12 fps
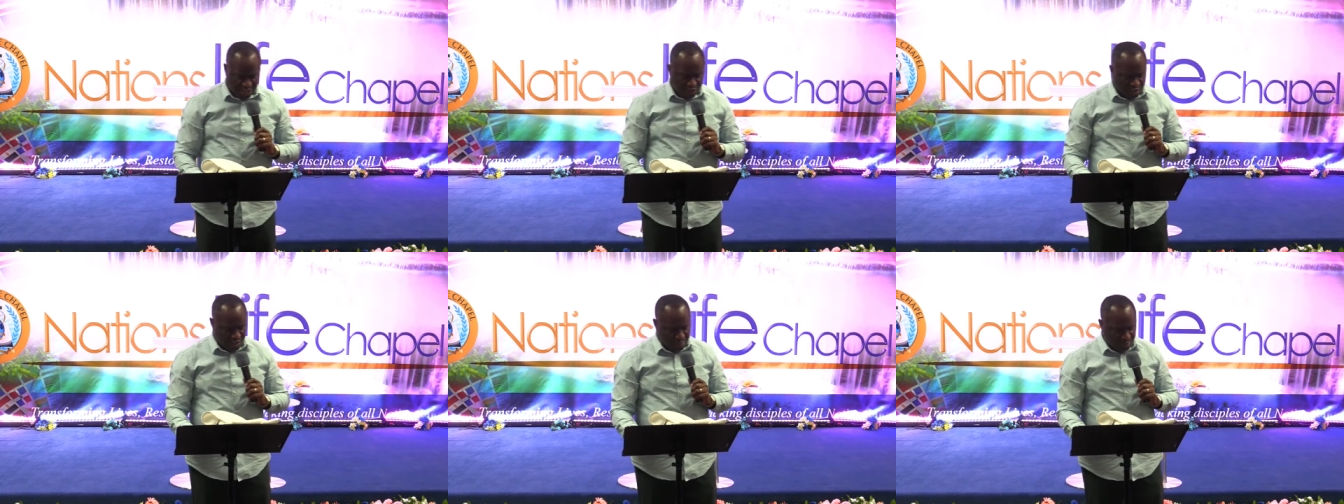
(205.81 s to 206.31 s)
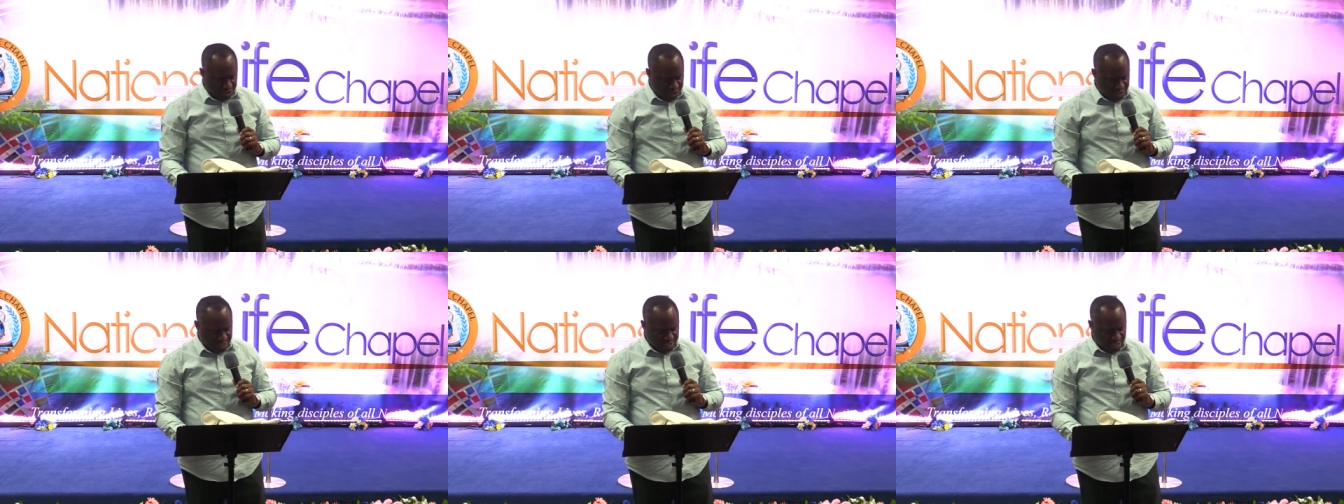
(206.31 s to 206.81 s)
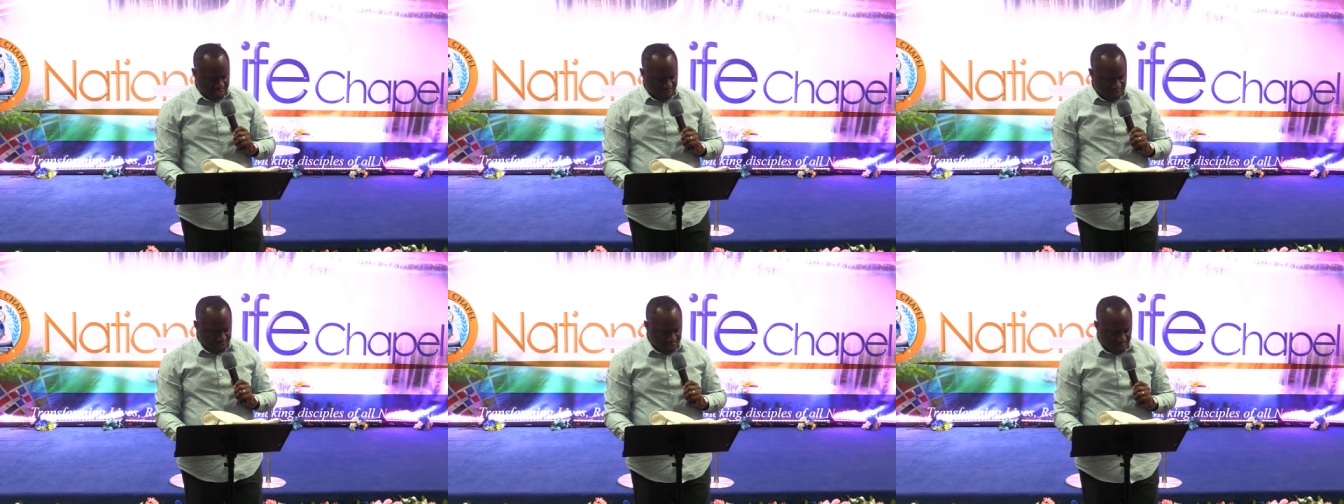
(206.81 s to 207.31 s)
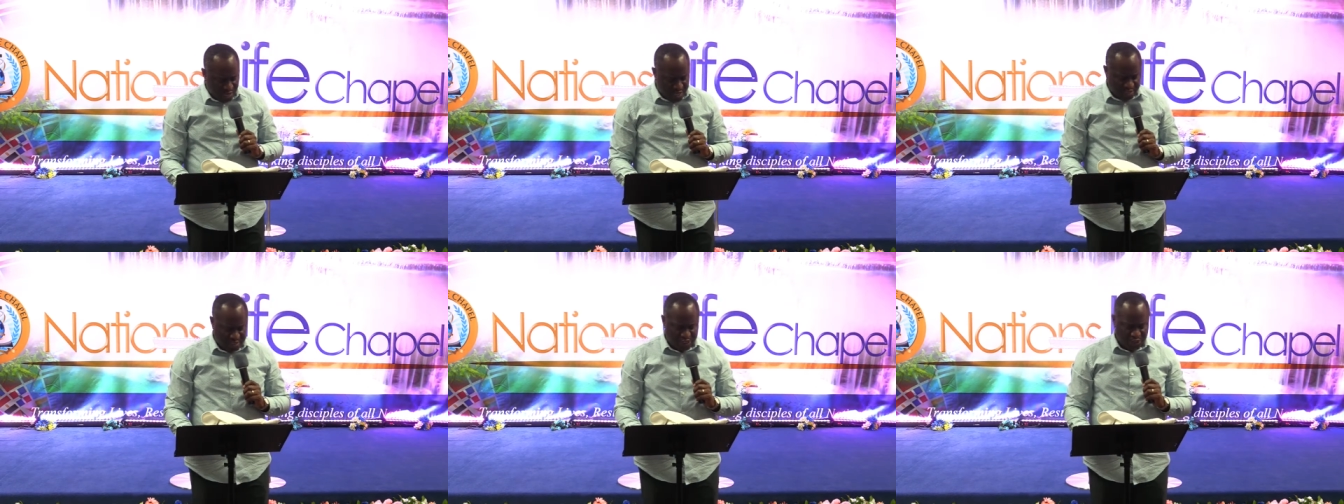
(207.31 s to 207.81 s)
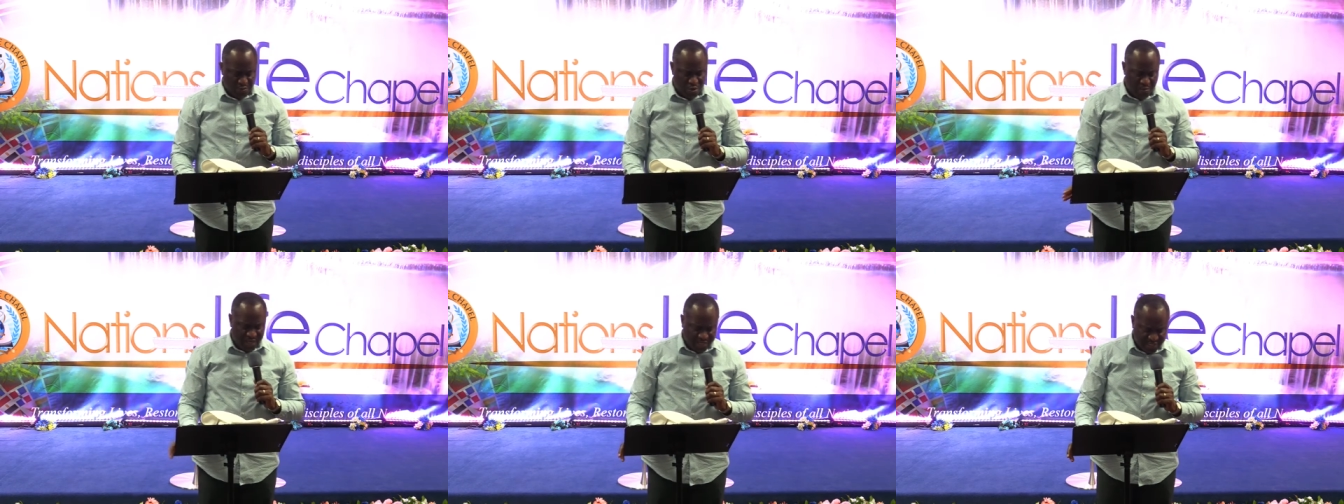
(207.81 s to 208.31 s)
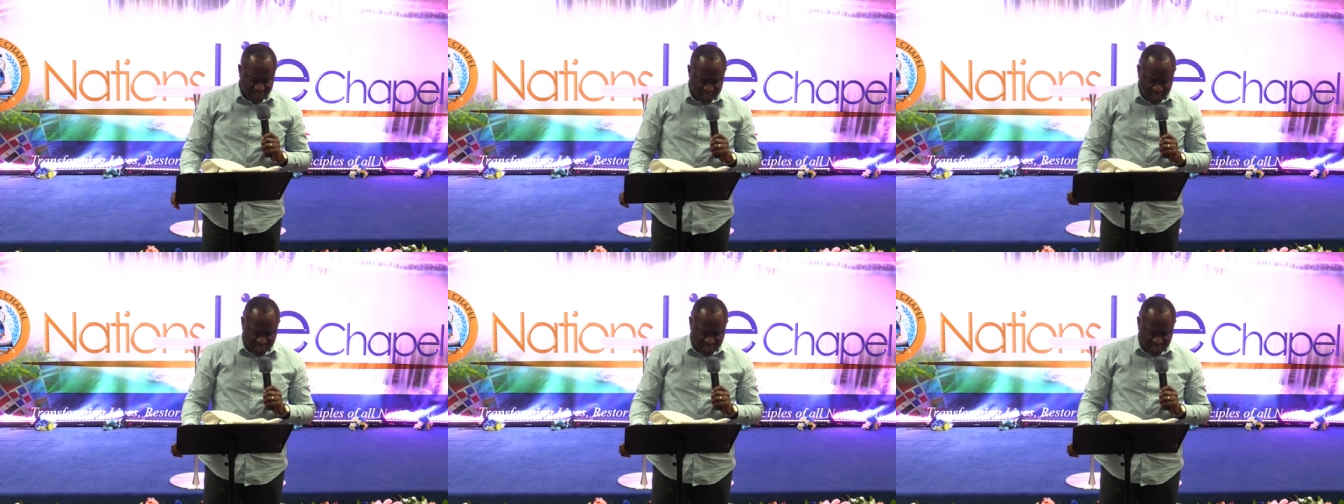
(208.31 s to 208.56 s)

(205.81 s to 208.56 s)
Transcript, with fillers: you for the opportunity given to us this moment.